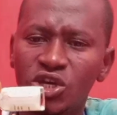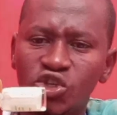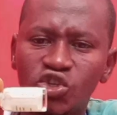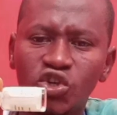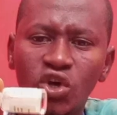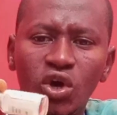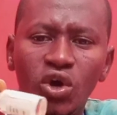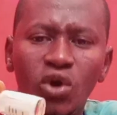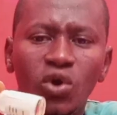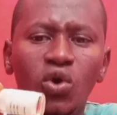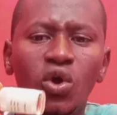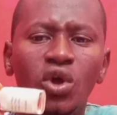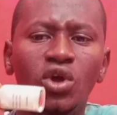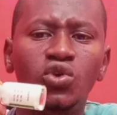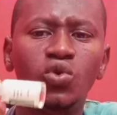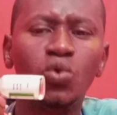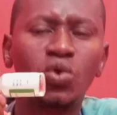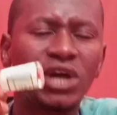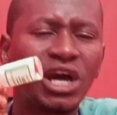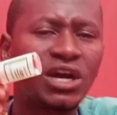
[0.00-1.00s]
So
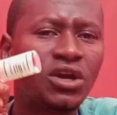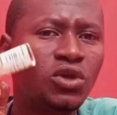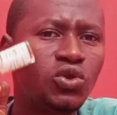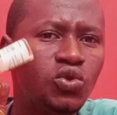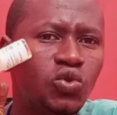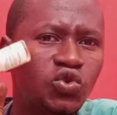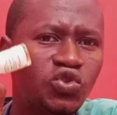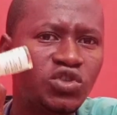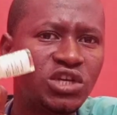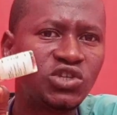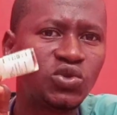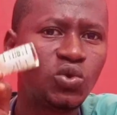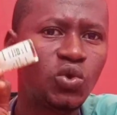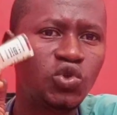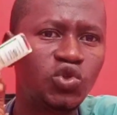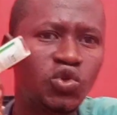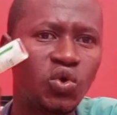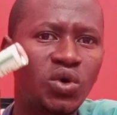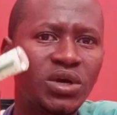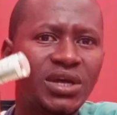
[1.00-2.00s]
you cannot use the
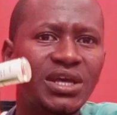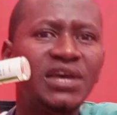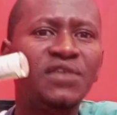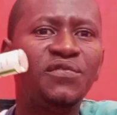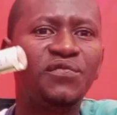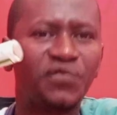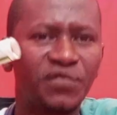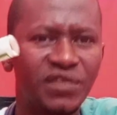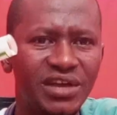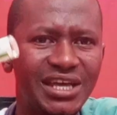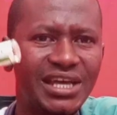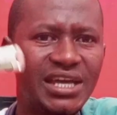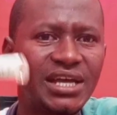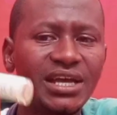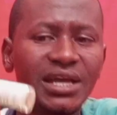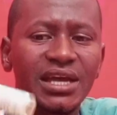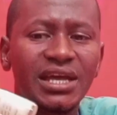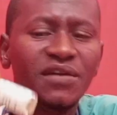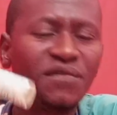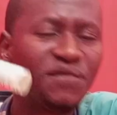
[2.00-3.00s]
solution if
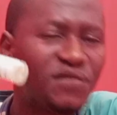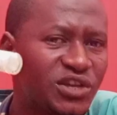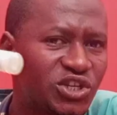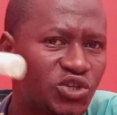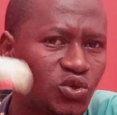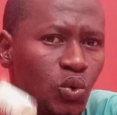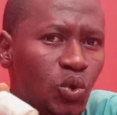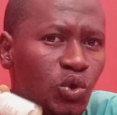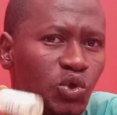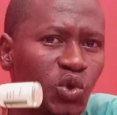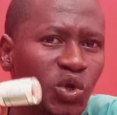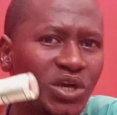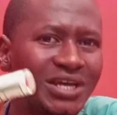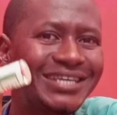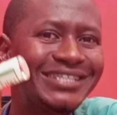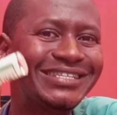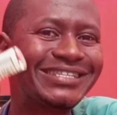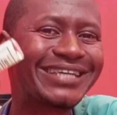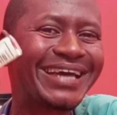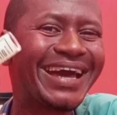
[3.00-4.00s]
if the solution
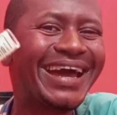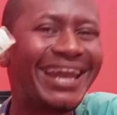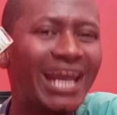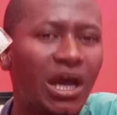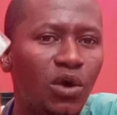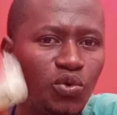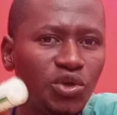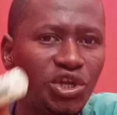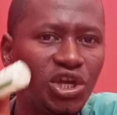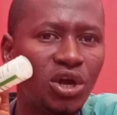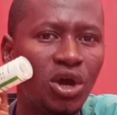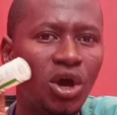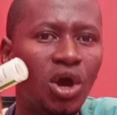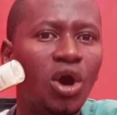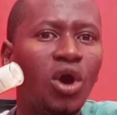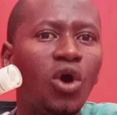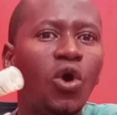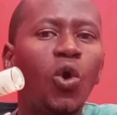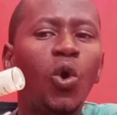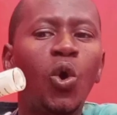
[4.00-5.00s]
is cloudy
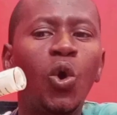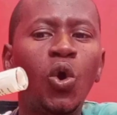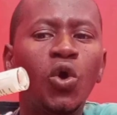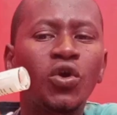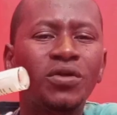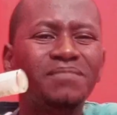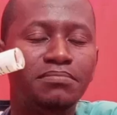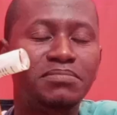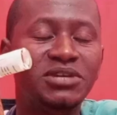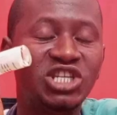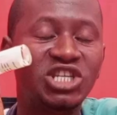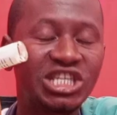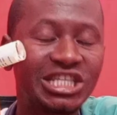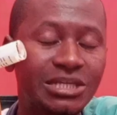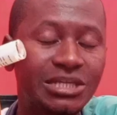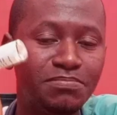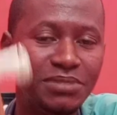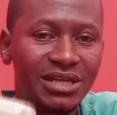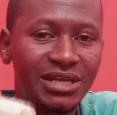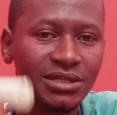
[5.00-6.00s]
or
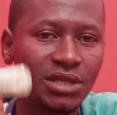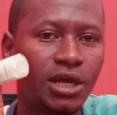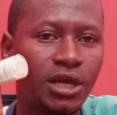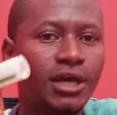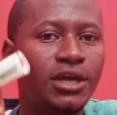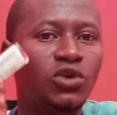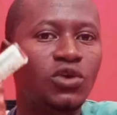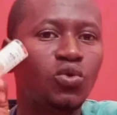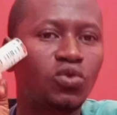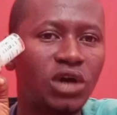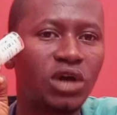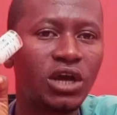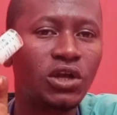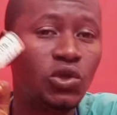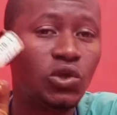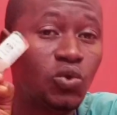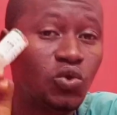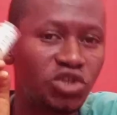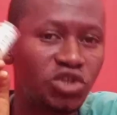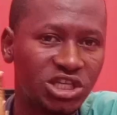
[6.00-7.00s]
precipitate, you
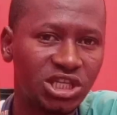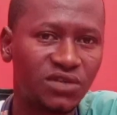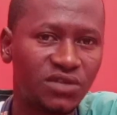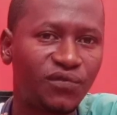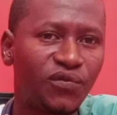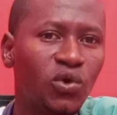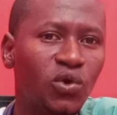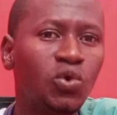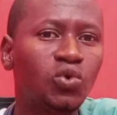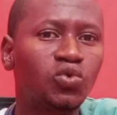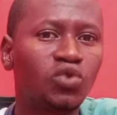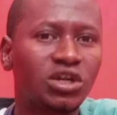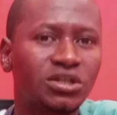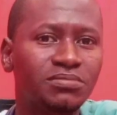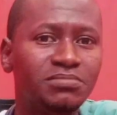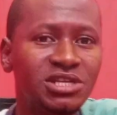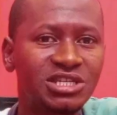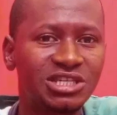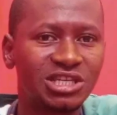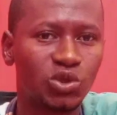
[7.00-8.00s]
cannot use it for you to
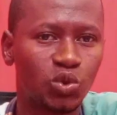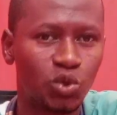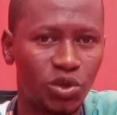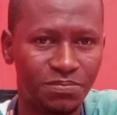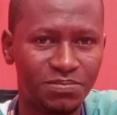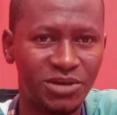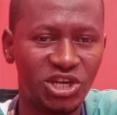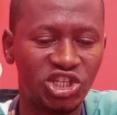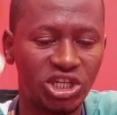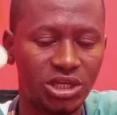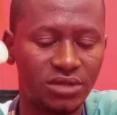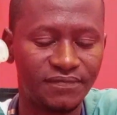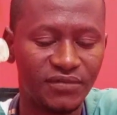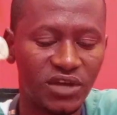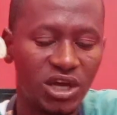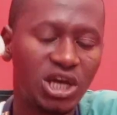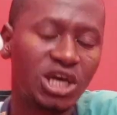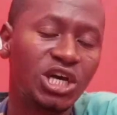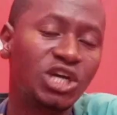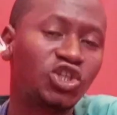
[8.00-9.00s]
administer to the patient.
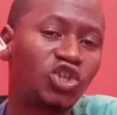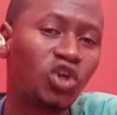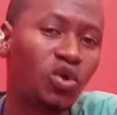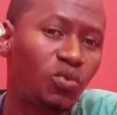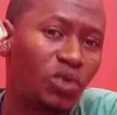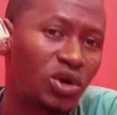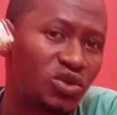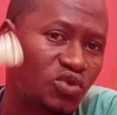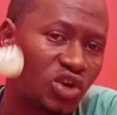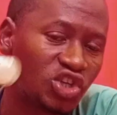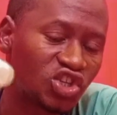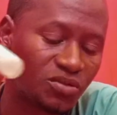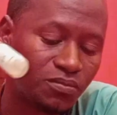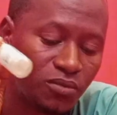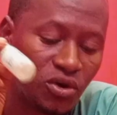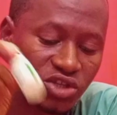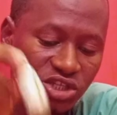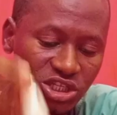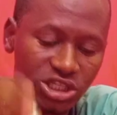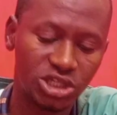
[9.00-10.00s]
So what you're
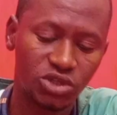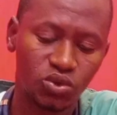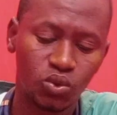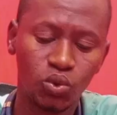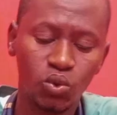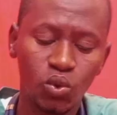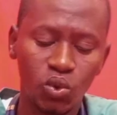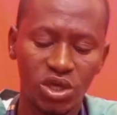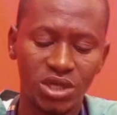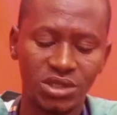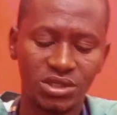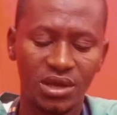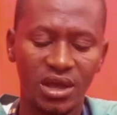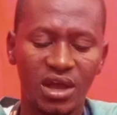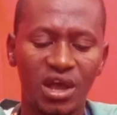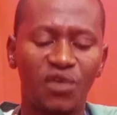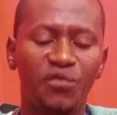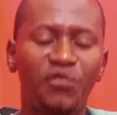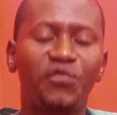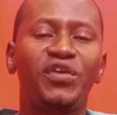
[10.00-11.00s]
supposed to do is
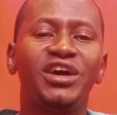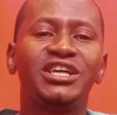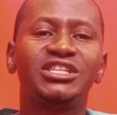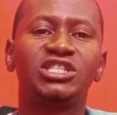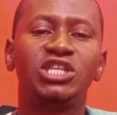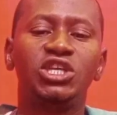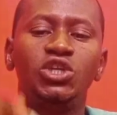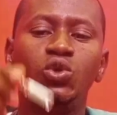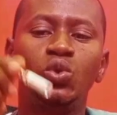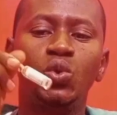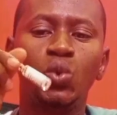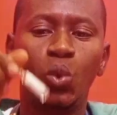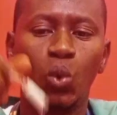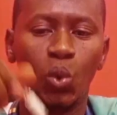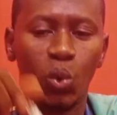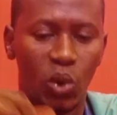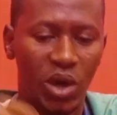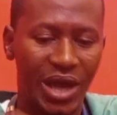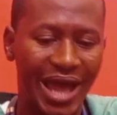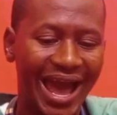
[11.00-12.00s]
first you
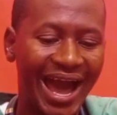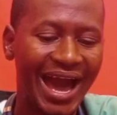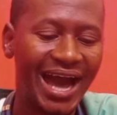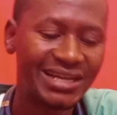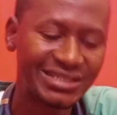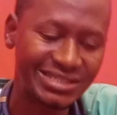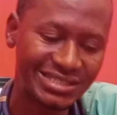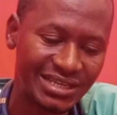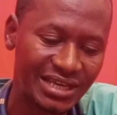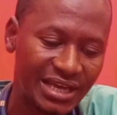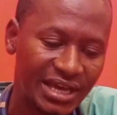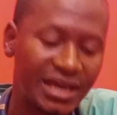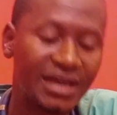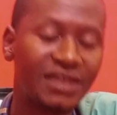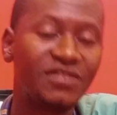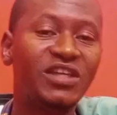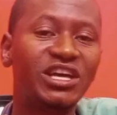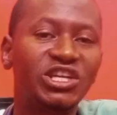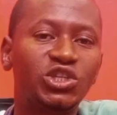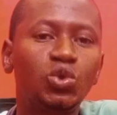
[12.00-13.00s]
add
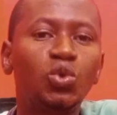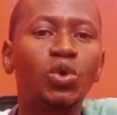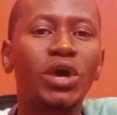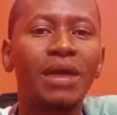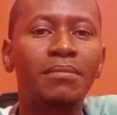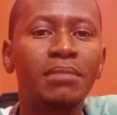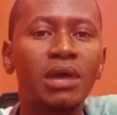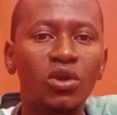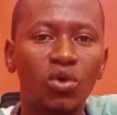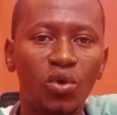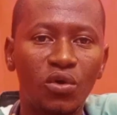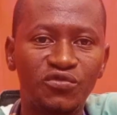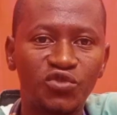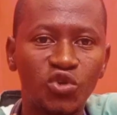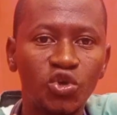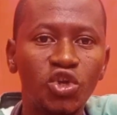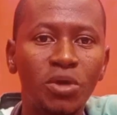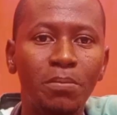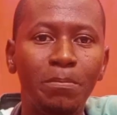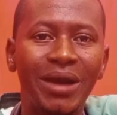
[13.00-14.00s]
the 2 ml of
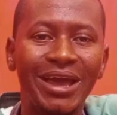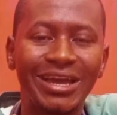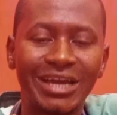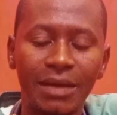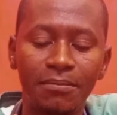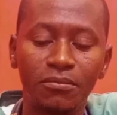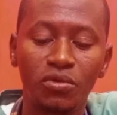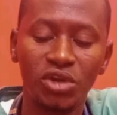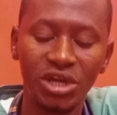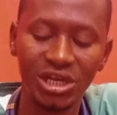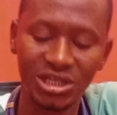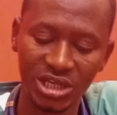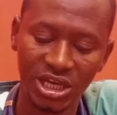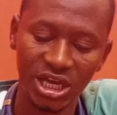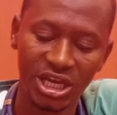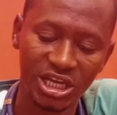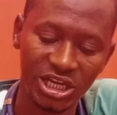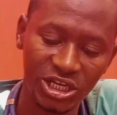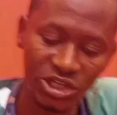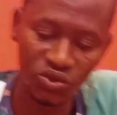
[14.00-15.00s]
sodium bicarbonate
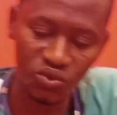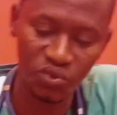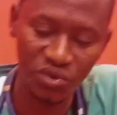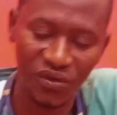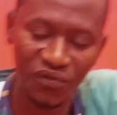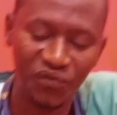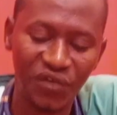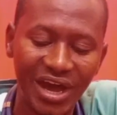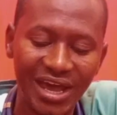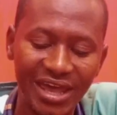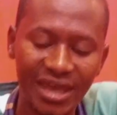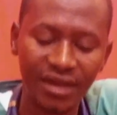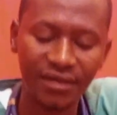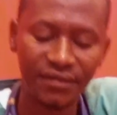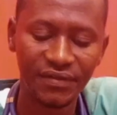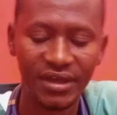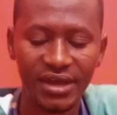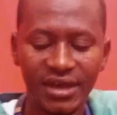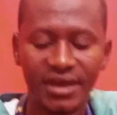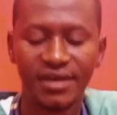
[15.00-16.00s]
into the vial,
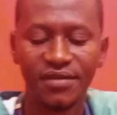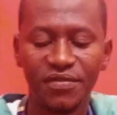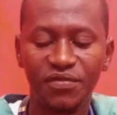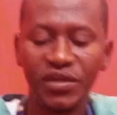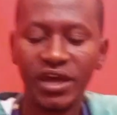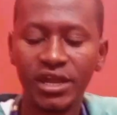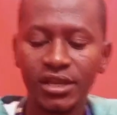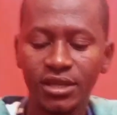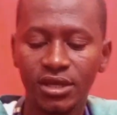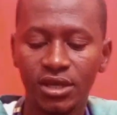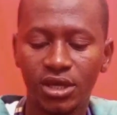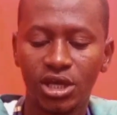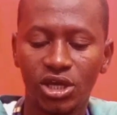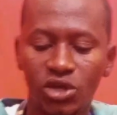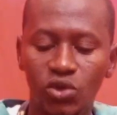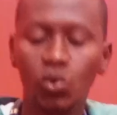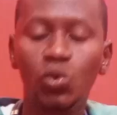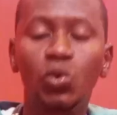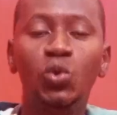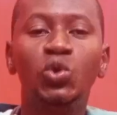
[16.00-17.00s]
then
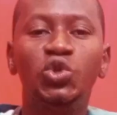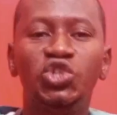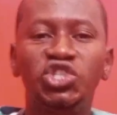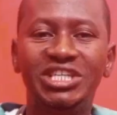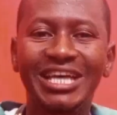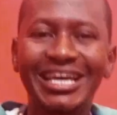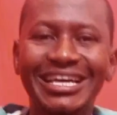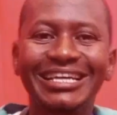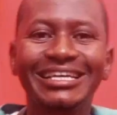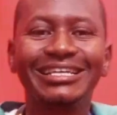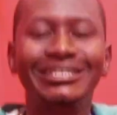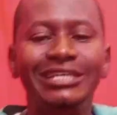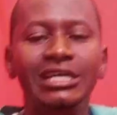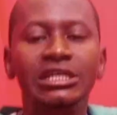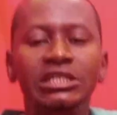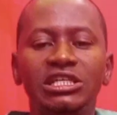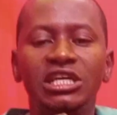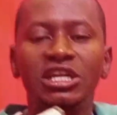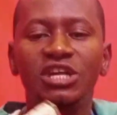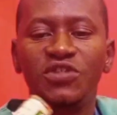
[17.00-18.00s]
you shake
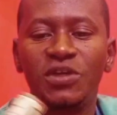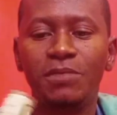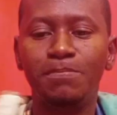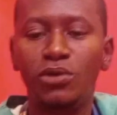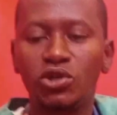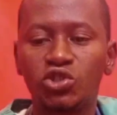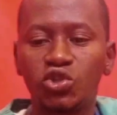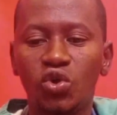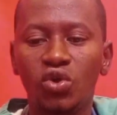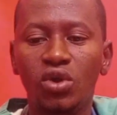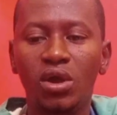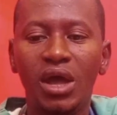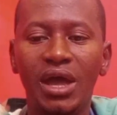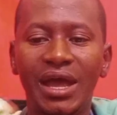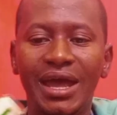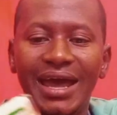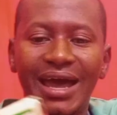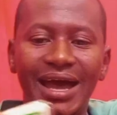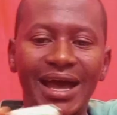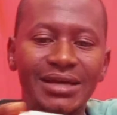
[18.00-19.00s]
gently the bottle
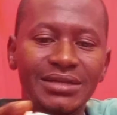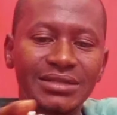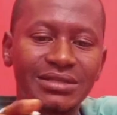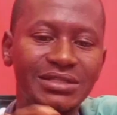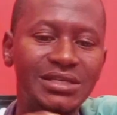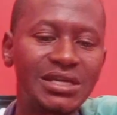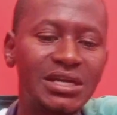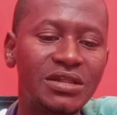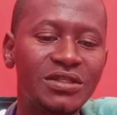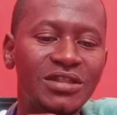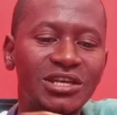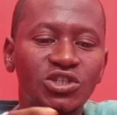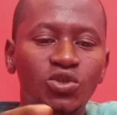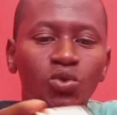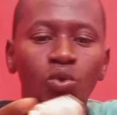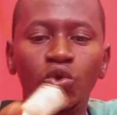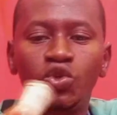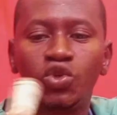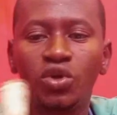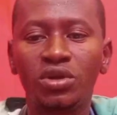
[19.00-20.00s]
until the
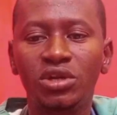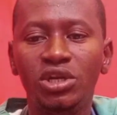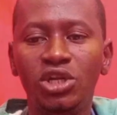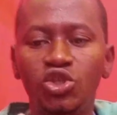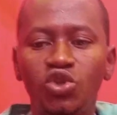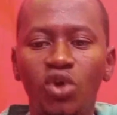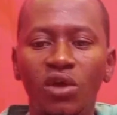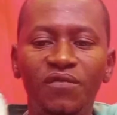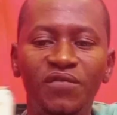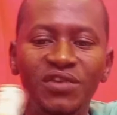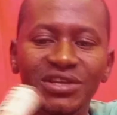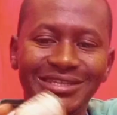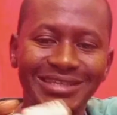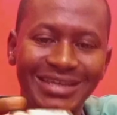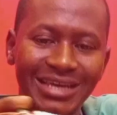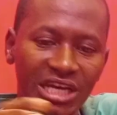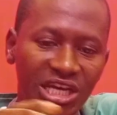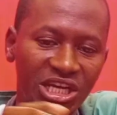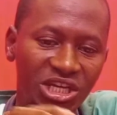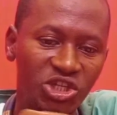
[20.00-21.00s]
solution
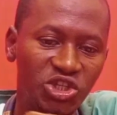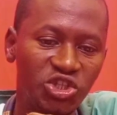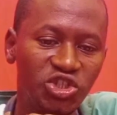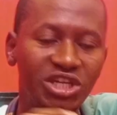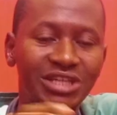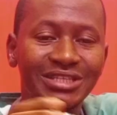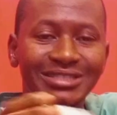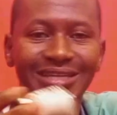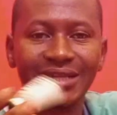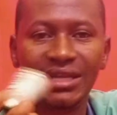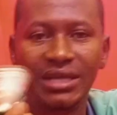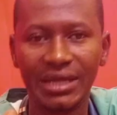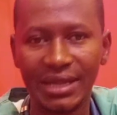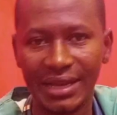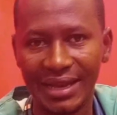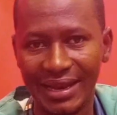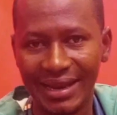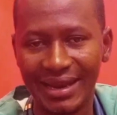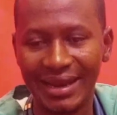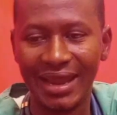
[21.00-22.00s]
dissolves gently
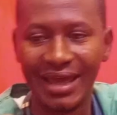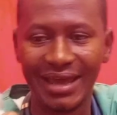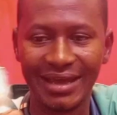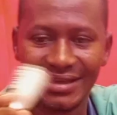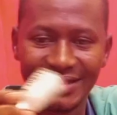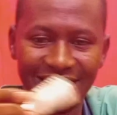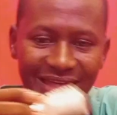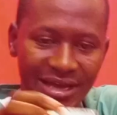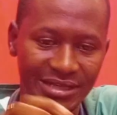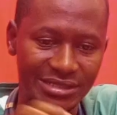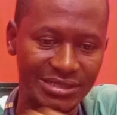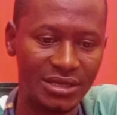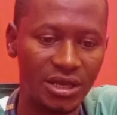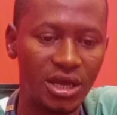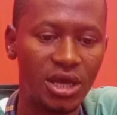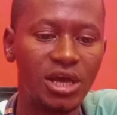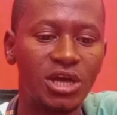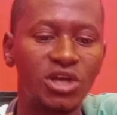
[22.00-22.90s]
like that.